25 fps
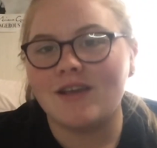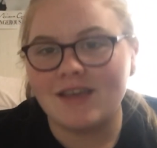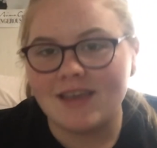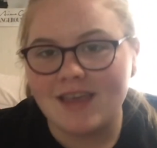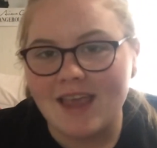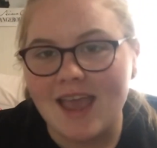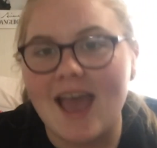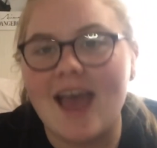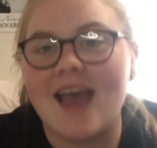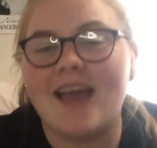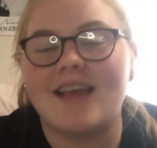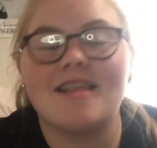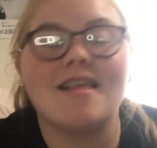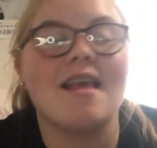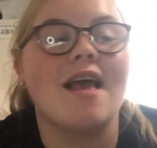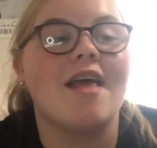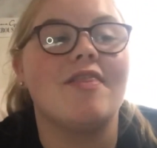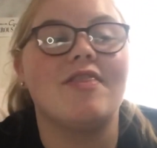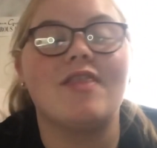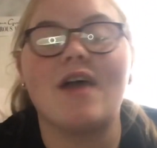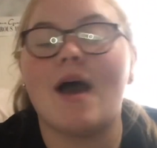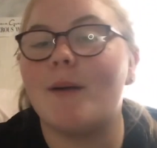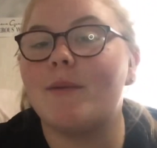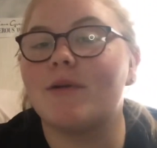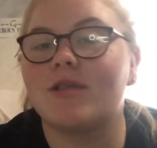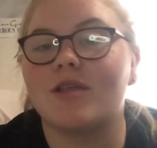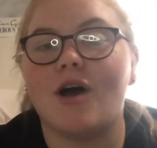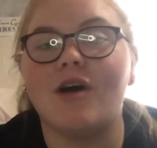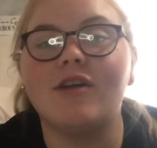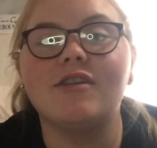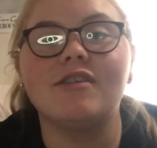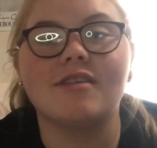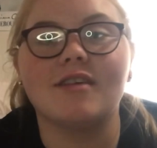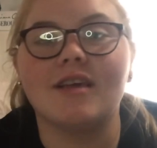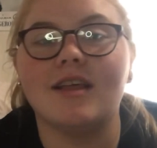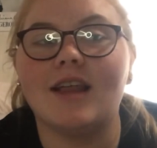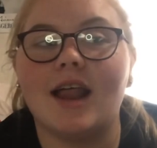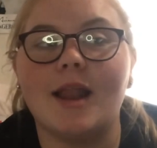yes, that was
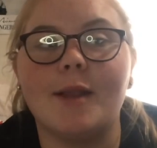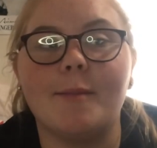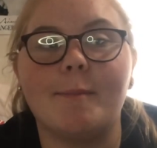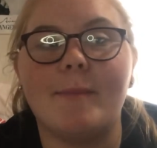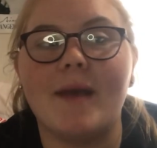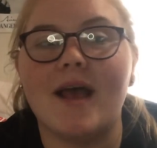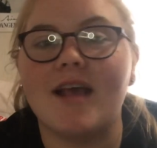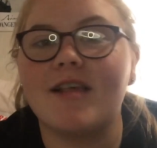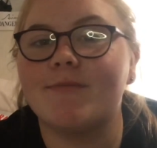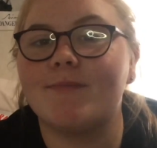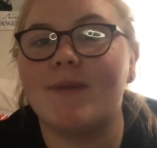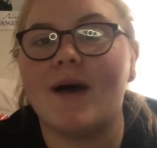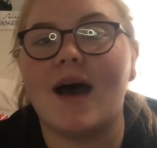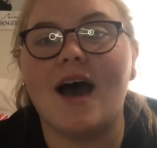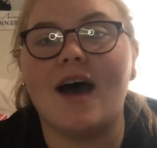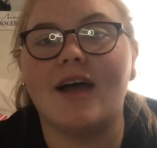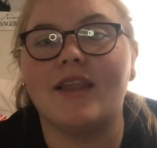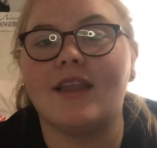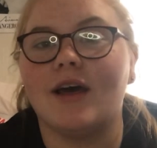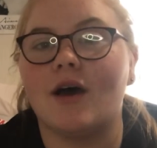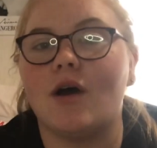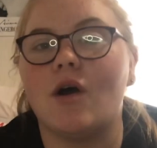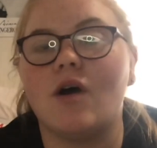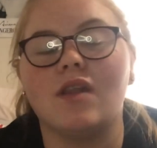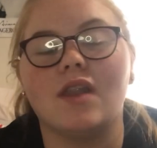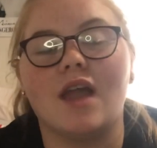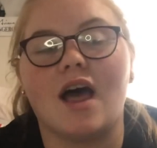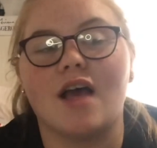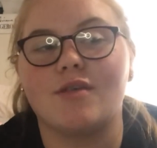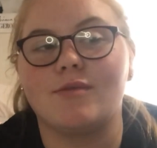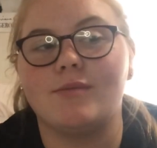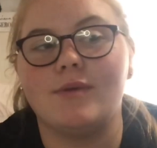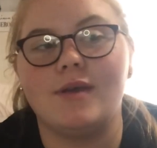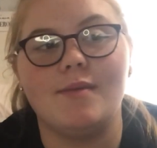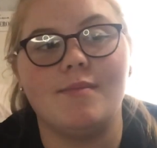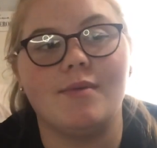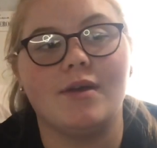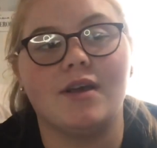honestly like the best part of that
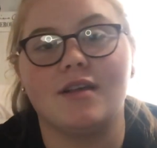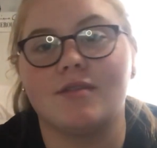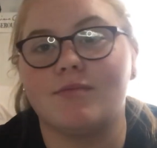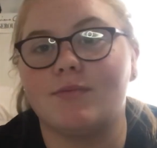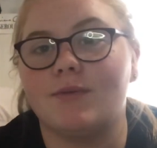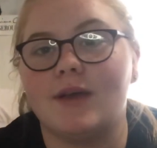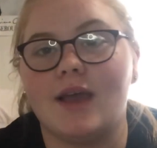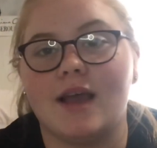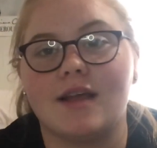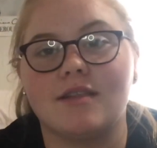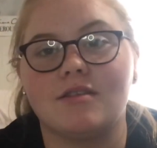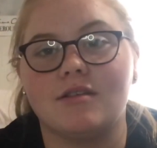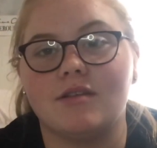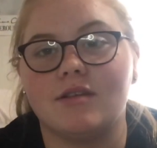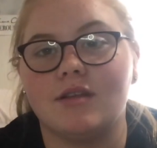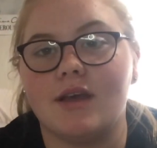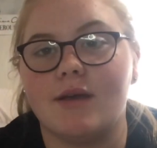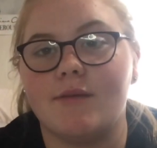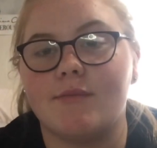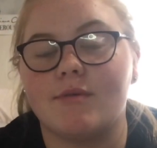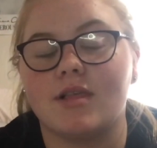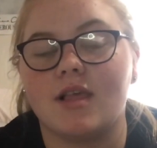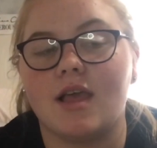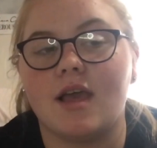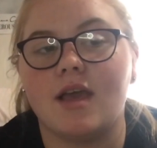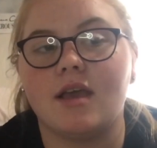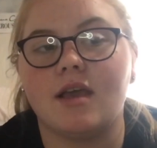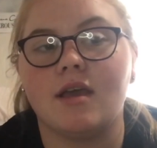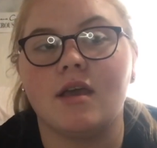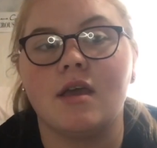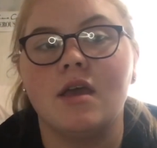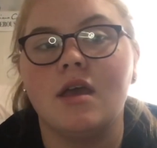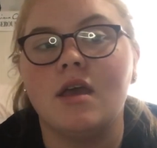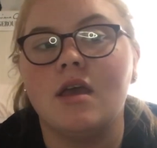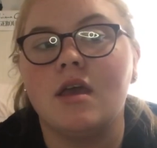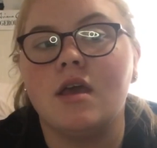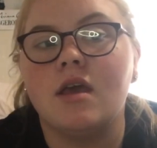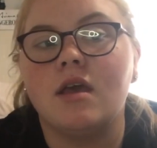last week because it was like
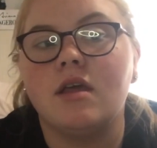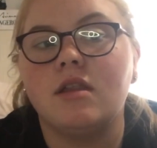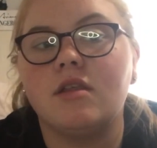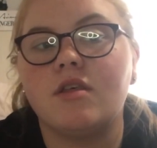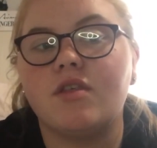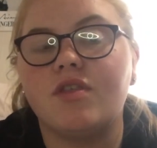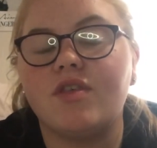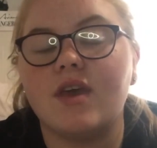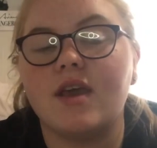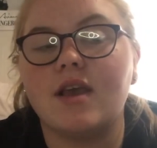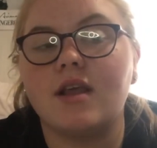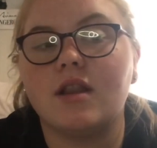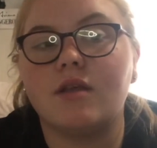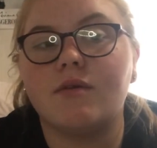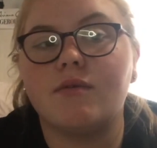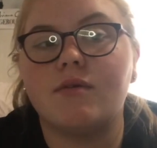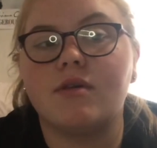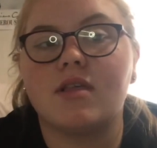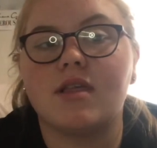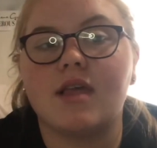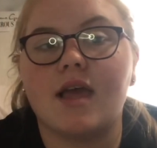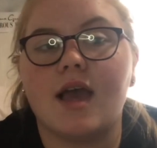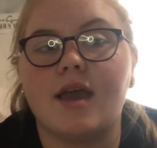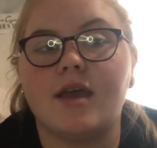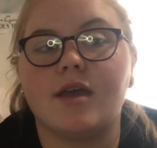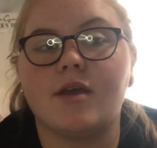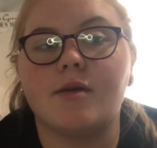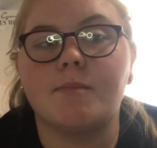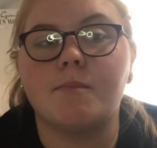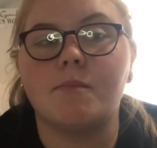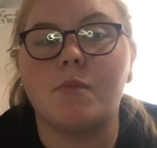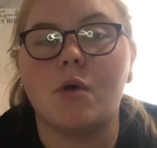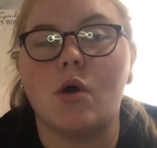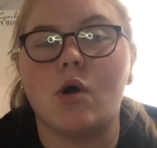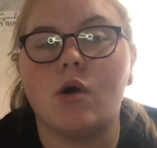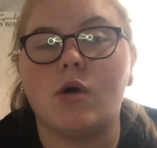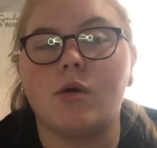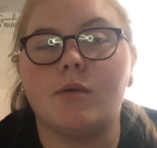the thing that was like
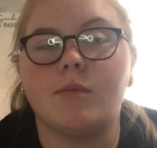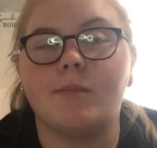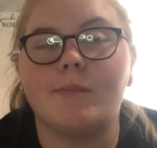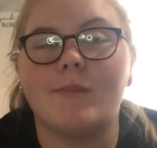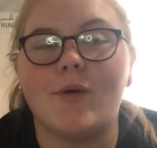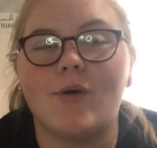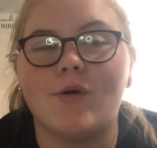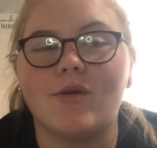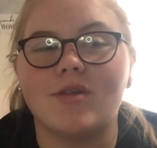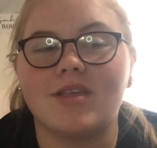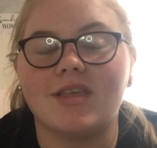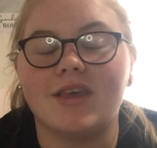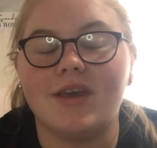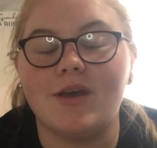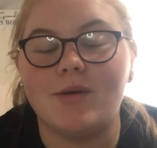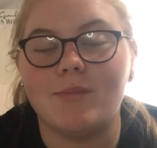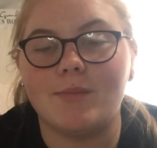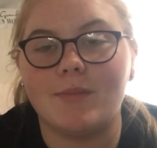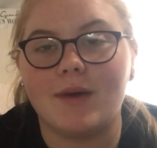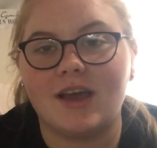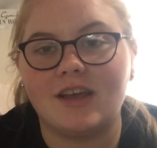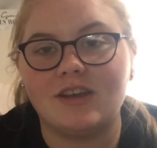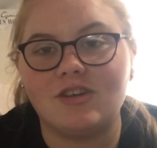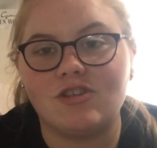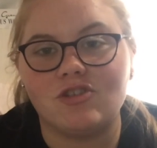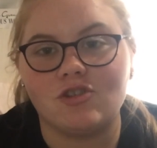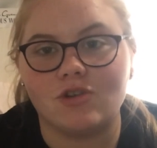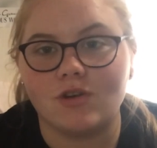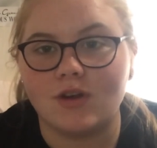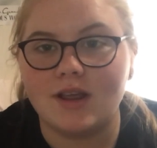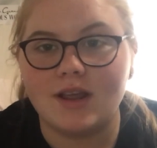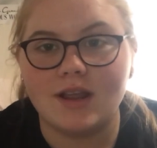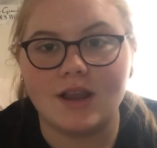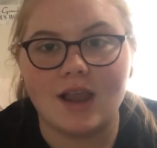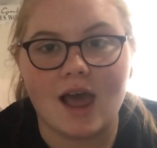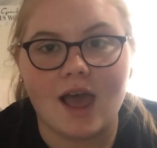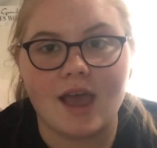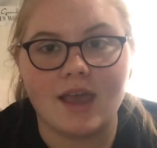mostly up my
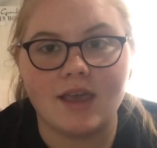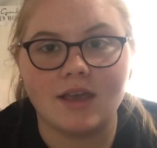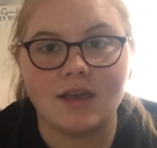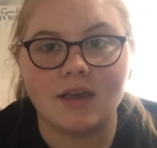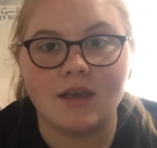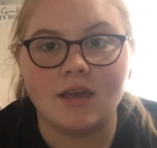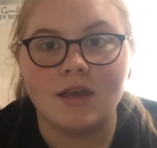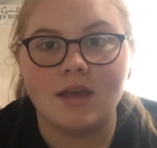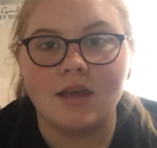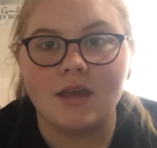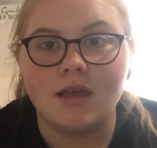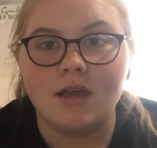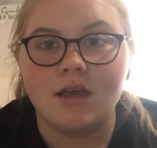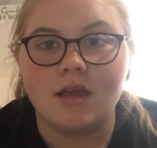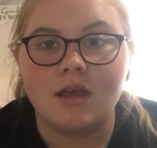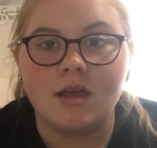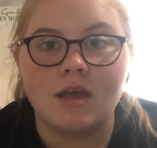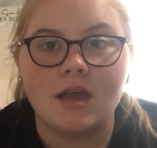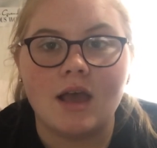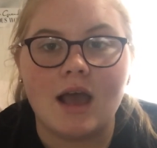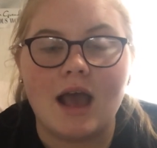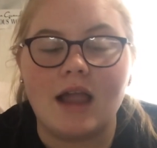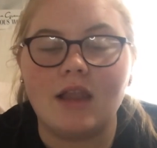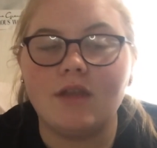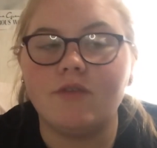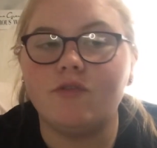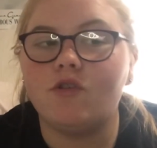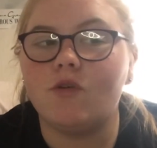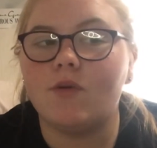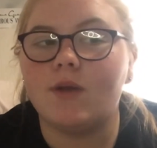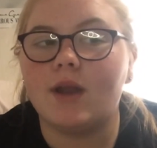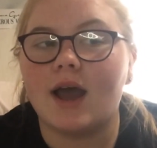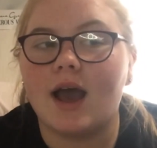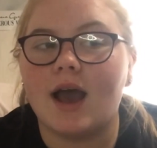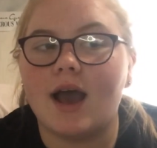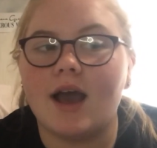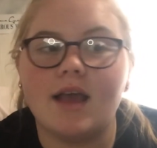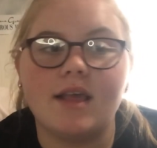street. Like I love
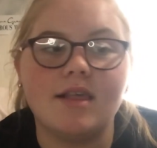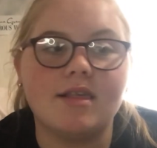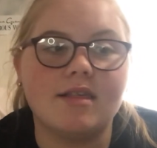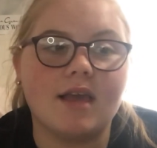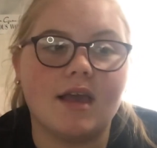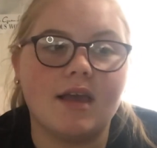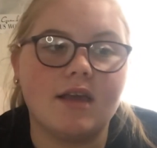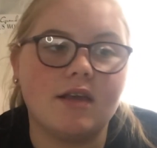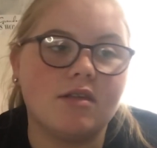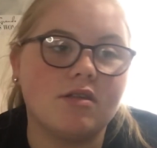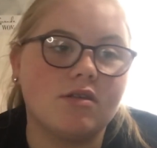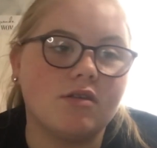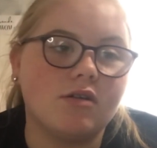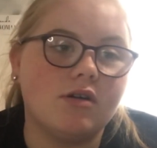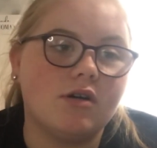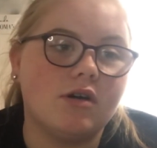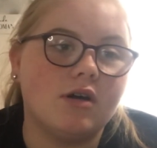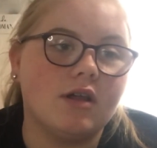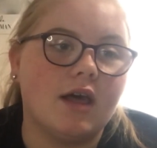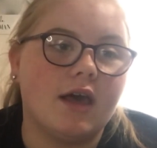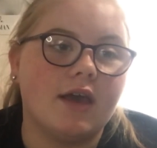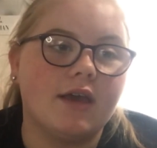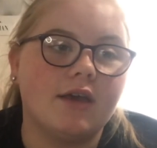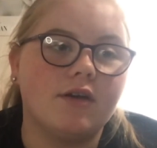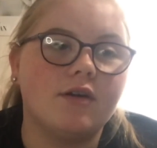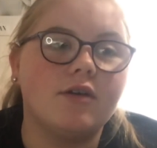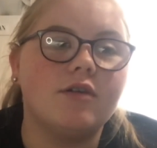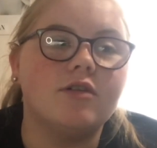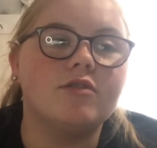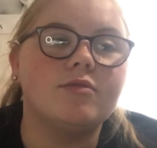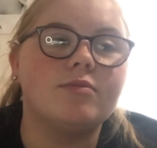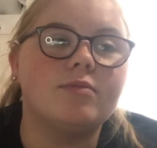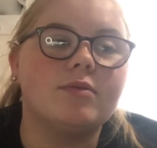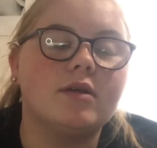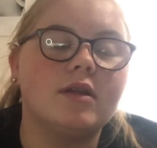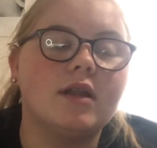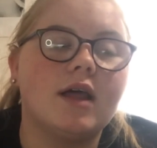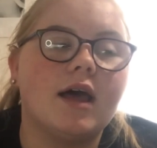doing art, it's like so like good,
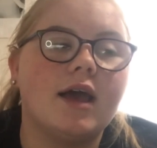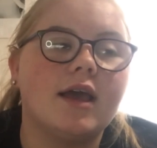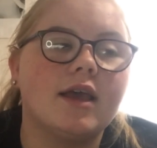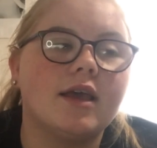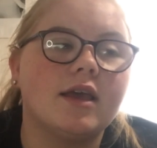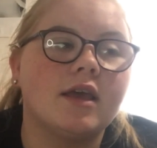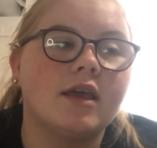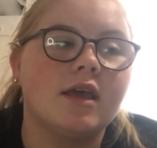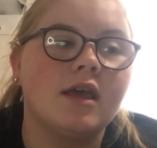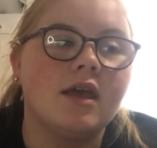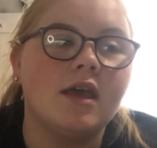but like